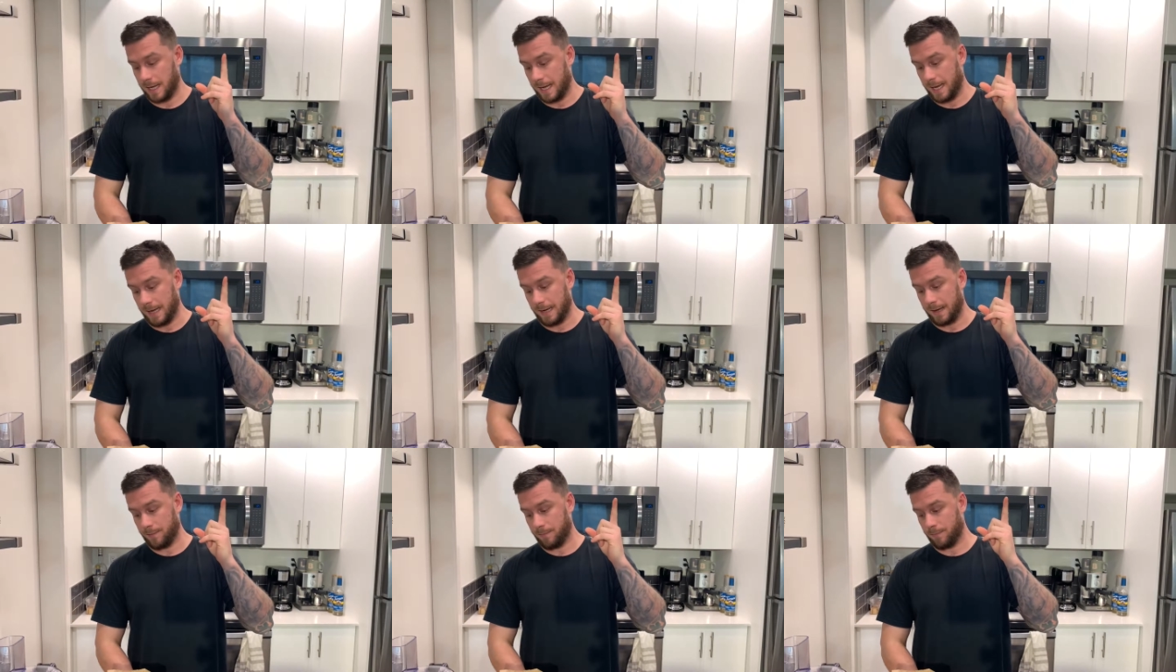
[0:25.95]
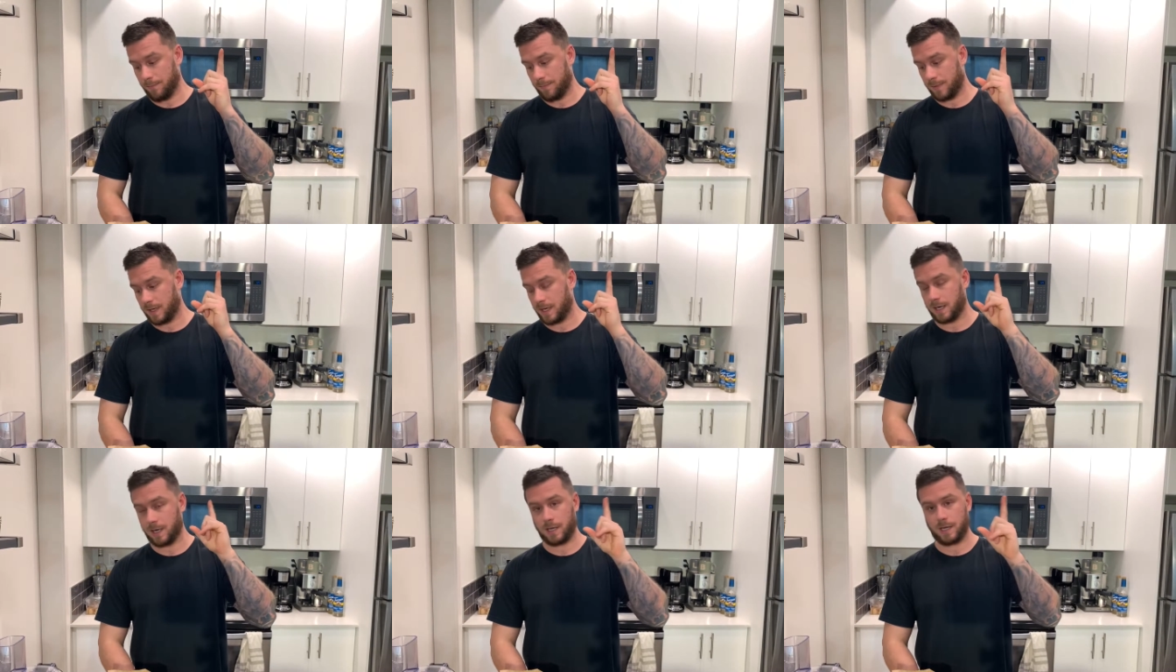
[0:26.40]
I'm
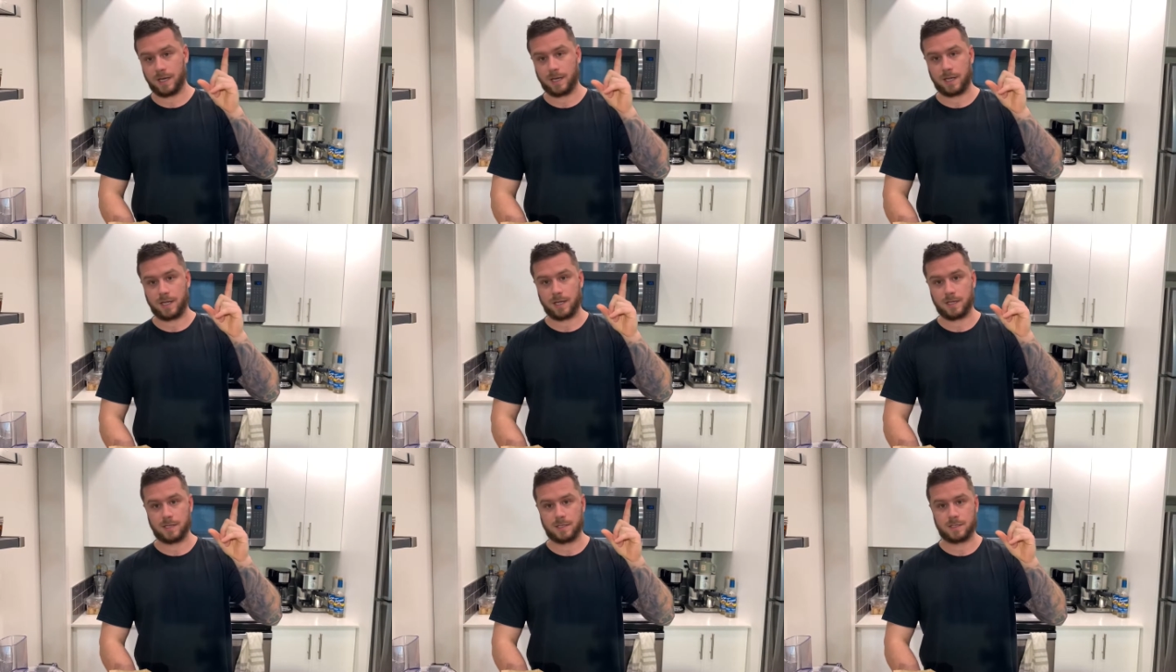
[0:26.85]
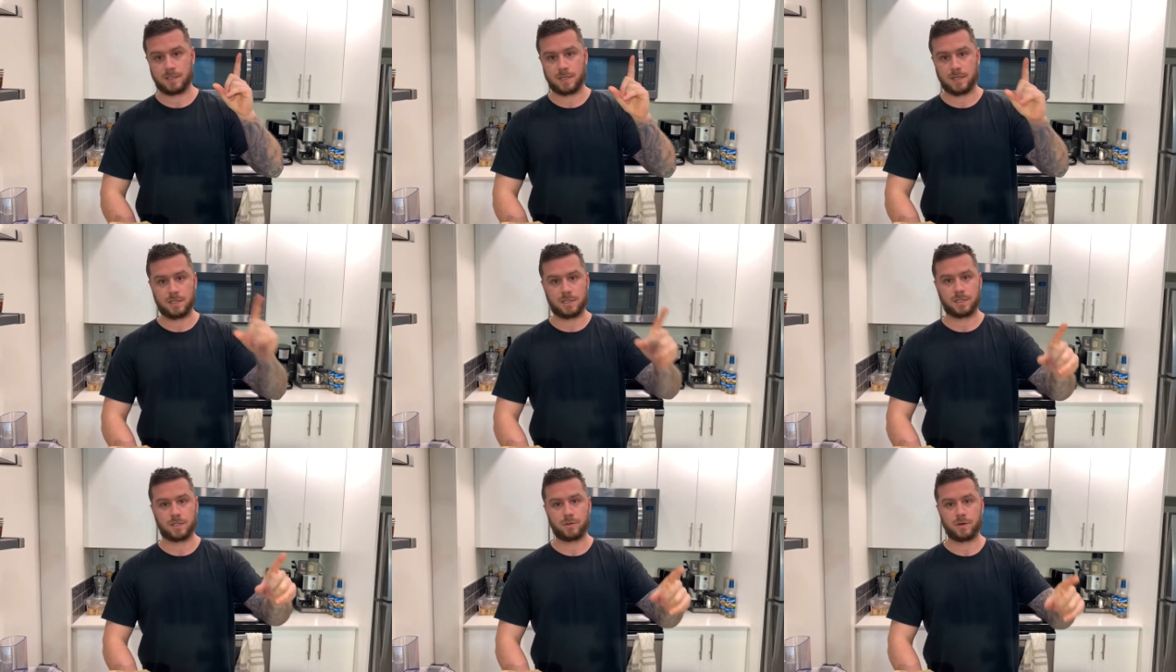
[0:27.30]
going to link his
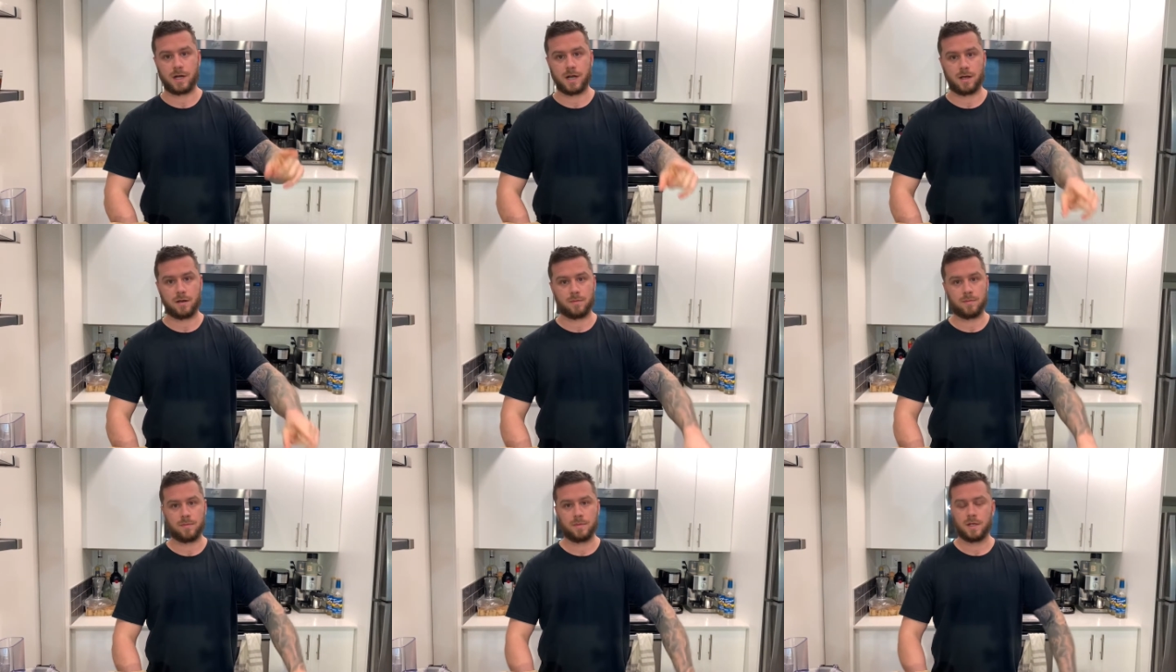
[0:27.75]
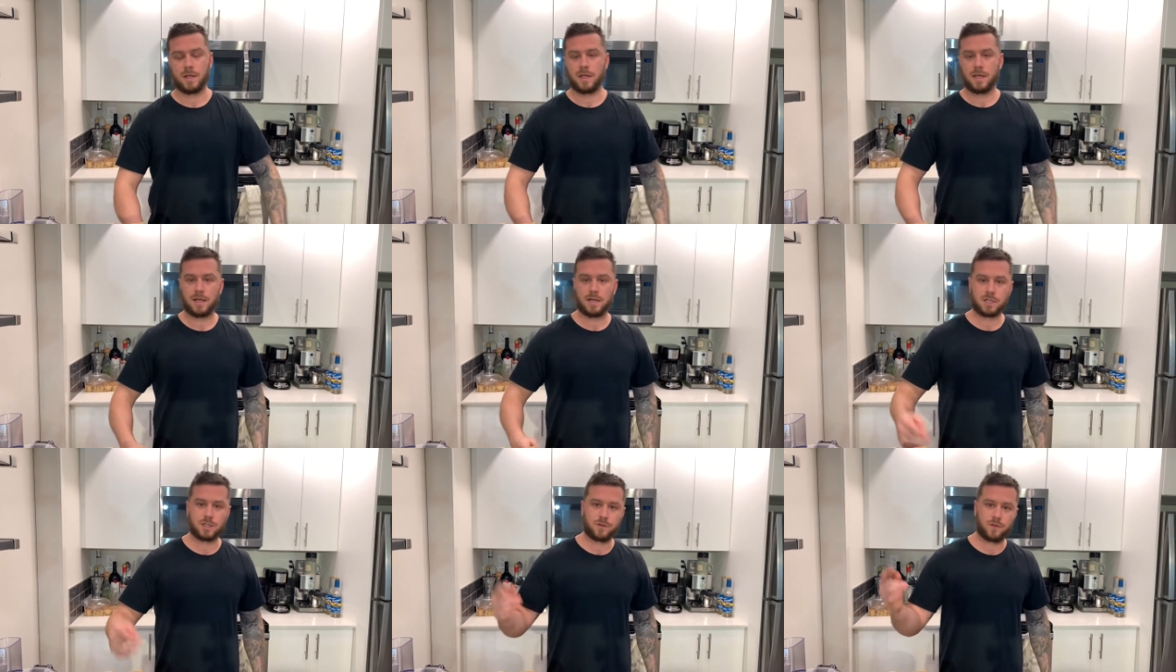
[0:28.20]
Instagram
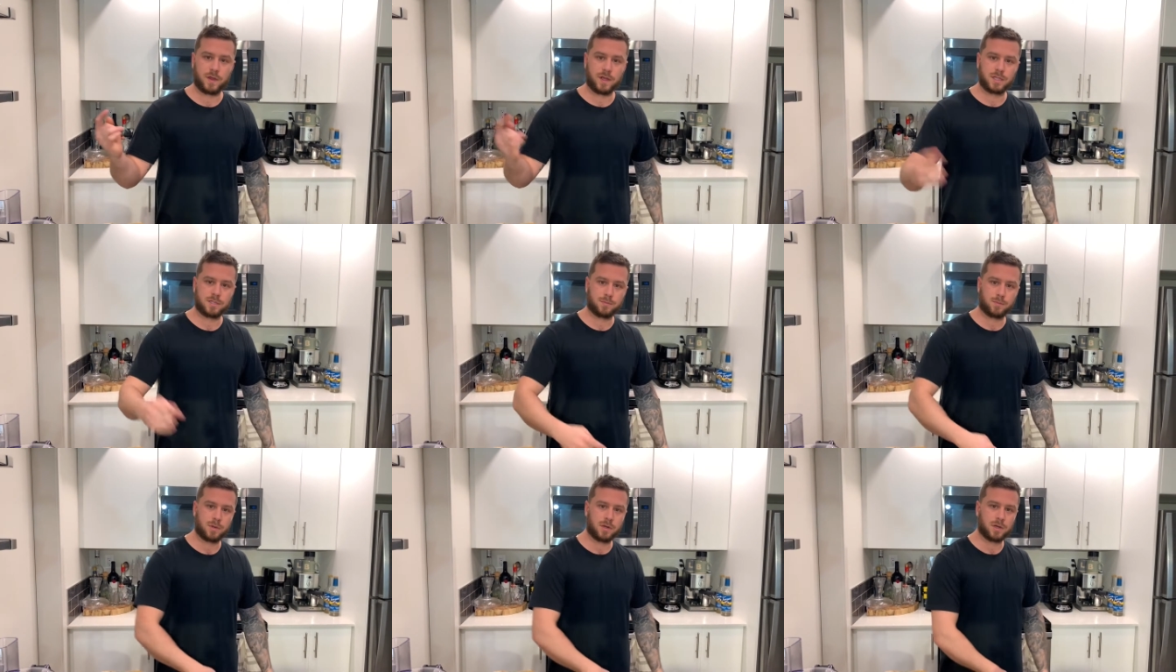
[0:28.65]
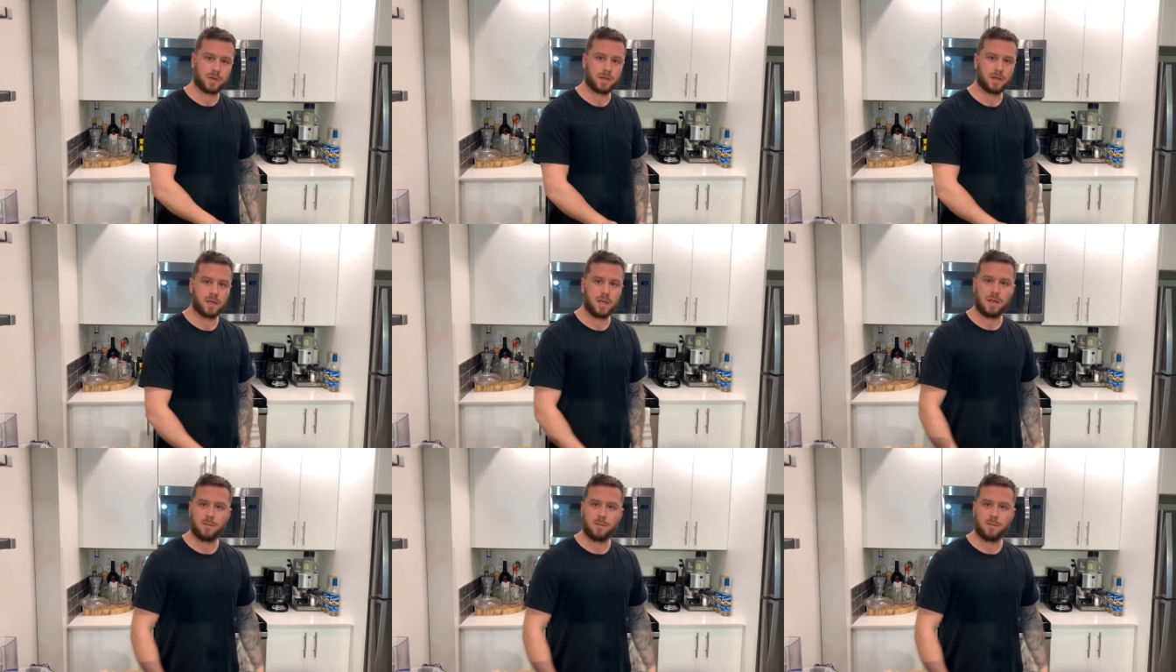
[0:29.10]
and his Facebook,